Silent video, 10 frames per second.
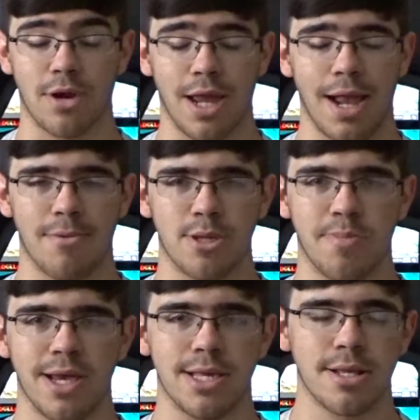cameras
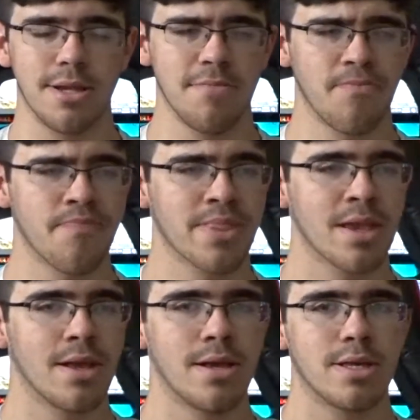basically.
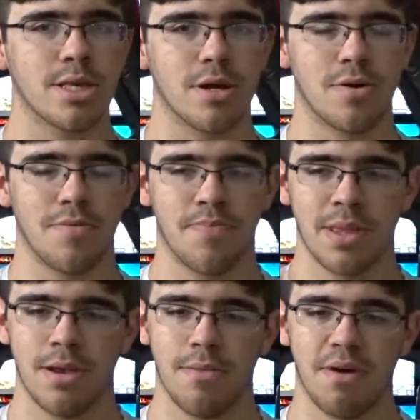So,
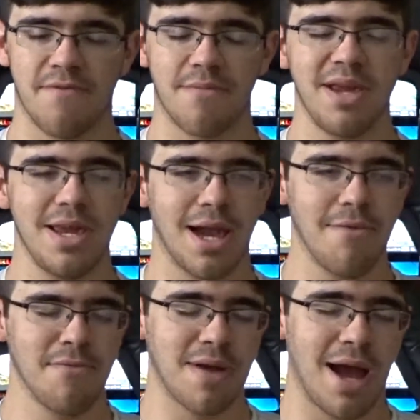but for me,
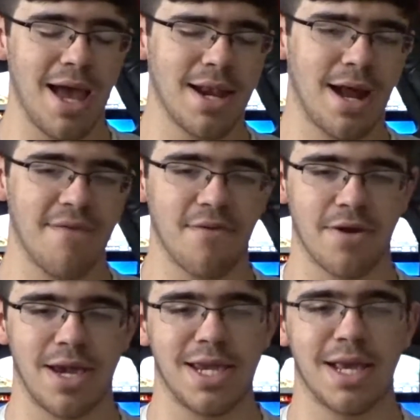I had an iPhone
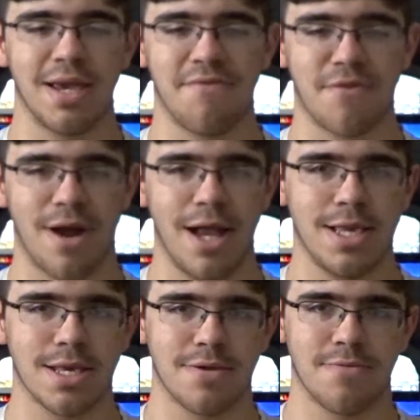8 and
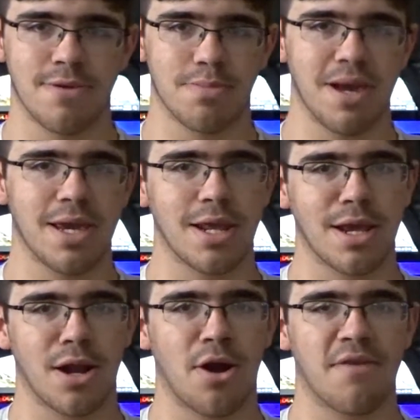Verizon was making
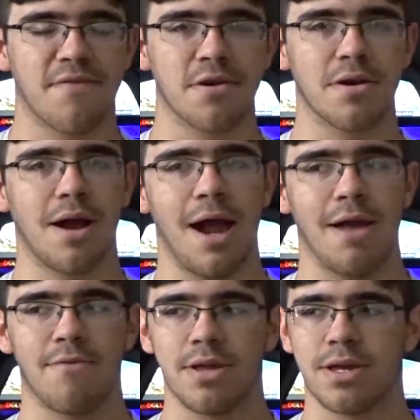an offer I
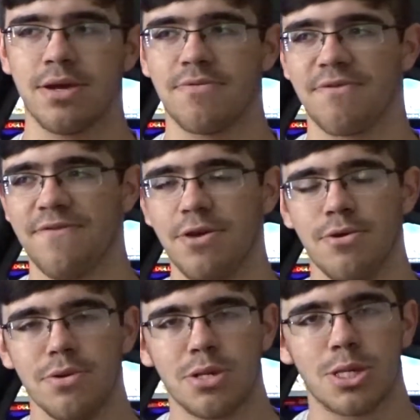really couldn't
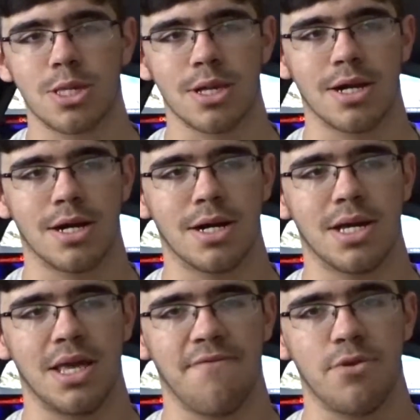refuse.
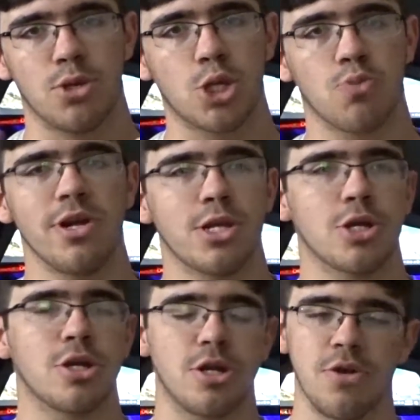If you
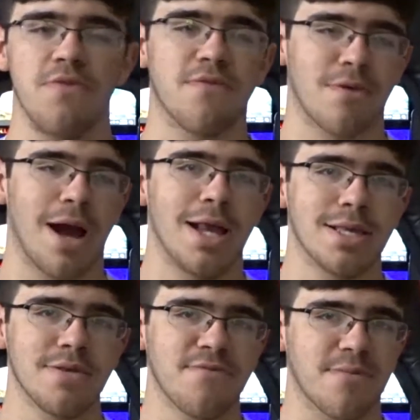switched to
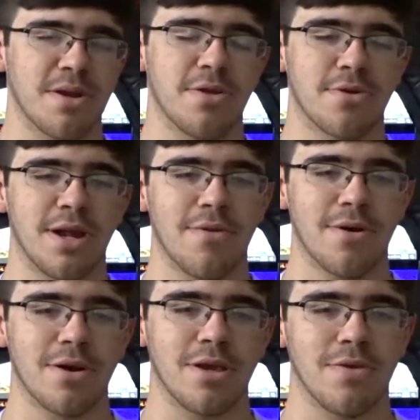Verizon from another
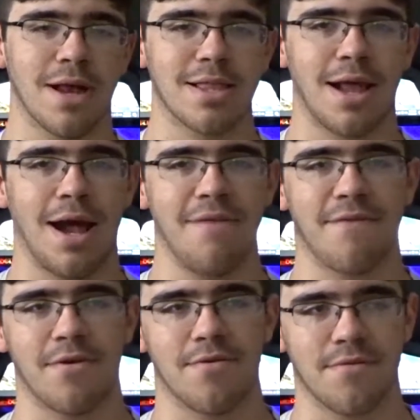network, you got the
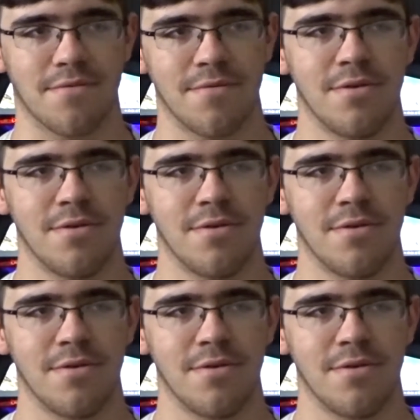iPhone,